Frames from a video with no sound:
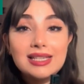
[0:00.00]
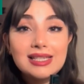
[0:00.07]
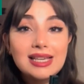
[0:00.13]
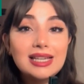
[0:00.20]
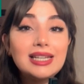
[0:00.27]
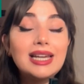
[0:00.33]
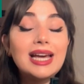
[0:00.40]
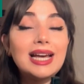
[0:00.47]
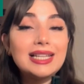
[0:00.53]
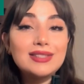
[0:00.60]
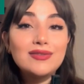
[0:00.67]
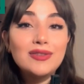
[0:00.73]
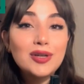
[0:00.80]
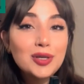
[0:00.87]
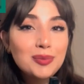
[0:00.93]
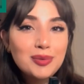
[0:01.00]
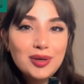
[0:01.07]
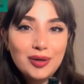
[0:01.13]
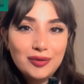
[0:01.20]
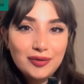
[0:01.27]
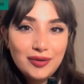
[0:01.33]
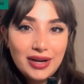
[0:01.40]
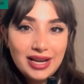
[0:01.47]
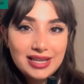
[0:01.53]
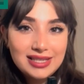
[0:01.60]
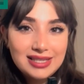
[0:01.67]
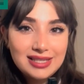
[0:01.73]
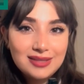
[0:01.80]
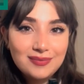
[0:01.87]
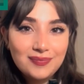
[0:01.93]
an adverbial
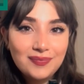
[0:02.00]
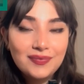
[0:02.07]
phrase.